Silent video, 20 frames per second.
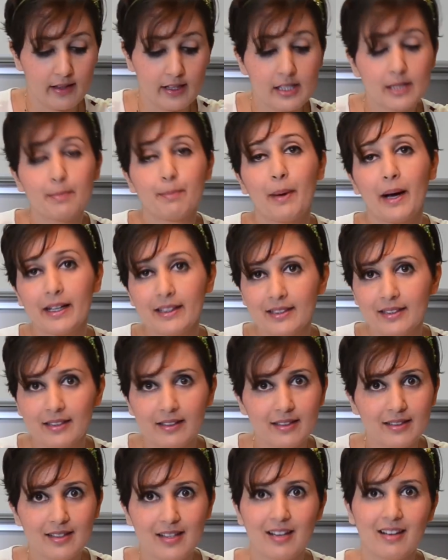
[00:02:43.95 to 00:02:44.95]
The
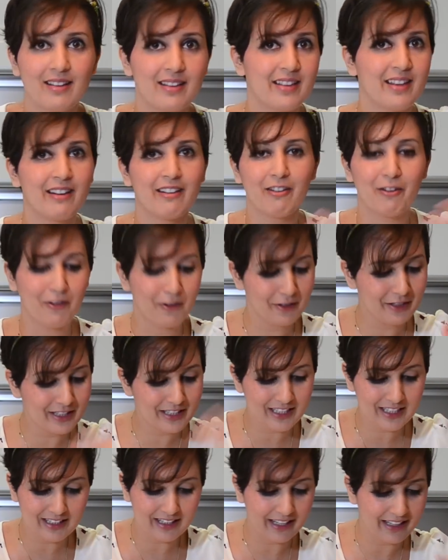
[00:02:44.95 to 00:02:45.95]
spices, they're
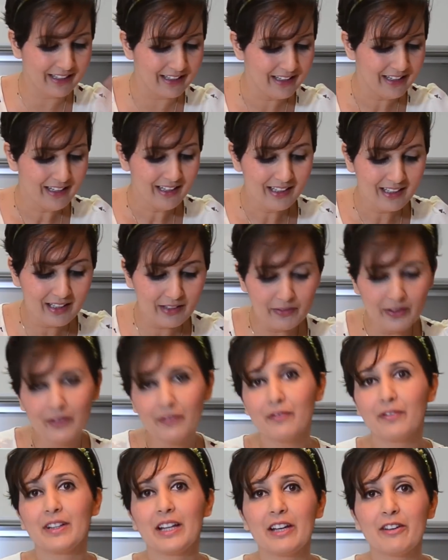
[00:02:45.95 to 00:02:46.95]
already like giving
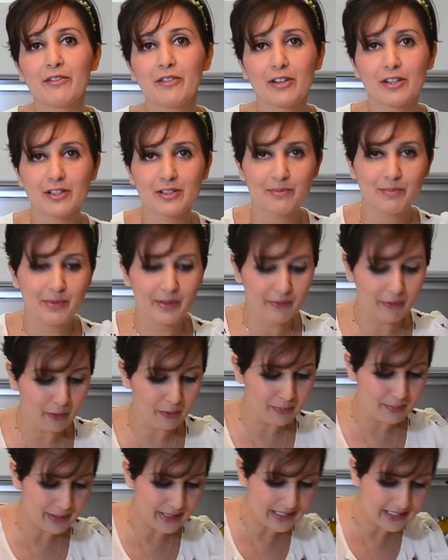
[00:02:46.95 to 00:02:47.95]
flavors
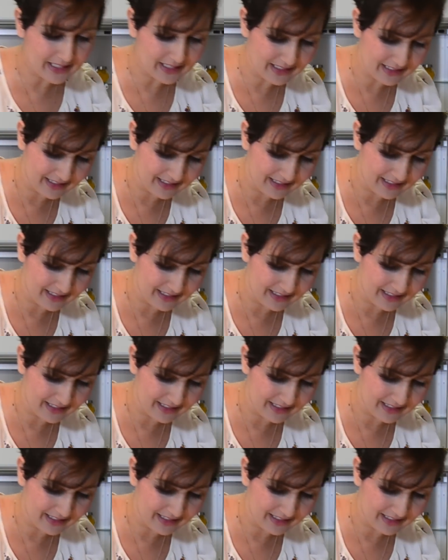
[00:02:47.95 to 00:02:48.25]
before baking